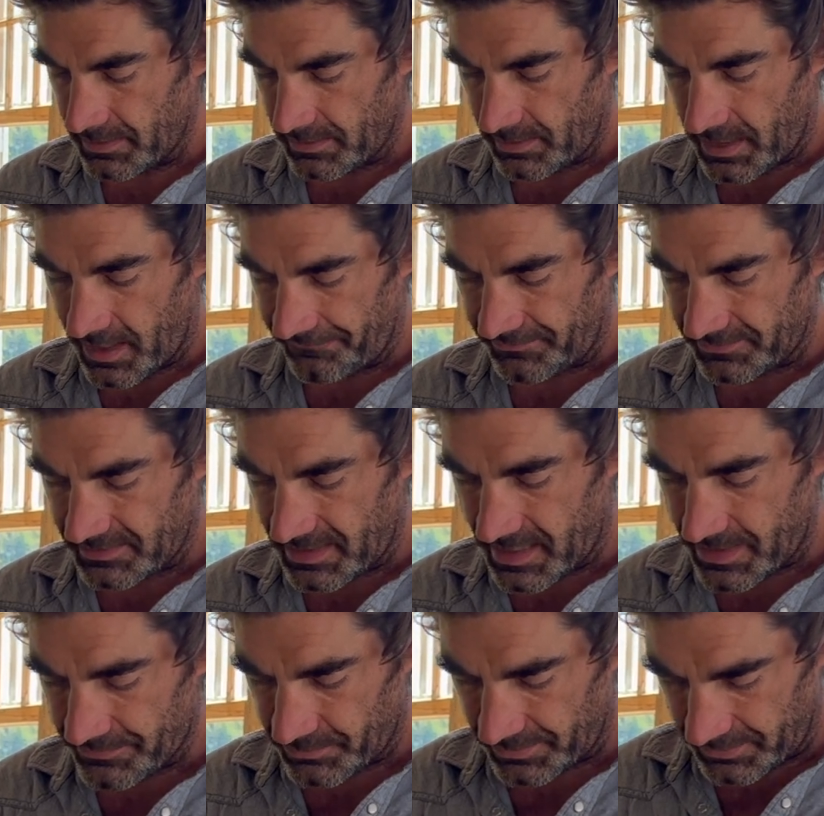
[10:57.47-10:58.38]

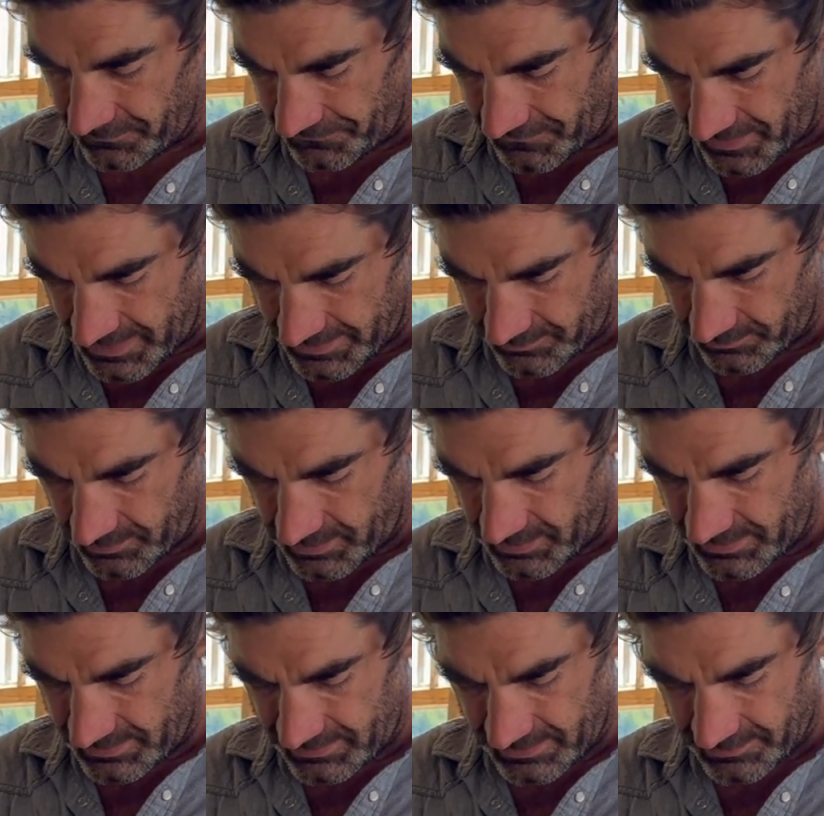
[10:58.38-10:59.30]
oftentimes what you'll find are a
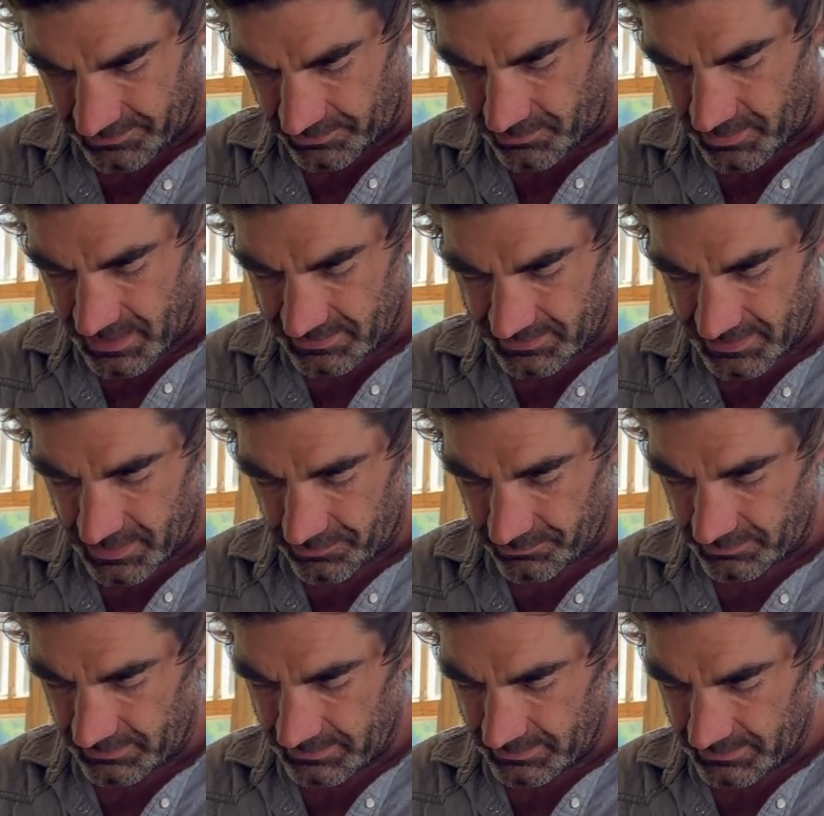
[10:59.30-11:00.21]
lot of these things are crossed out,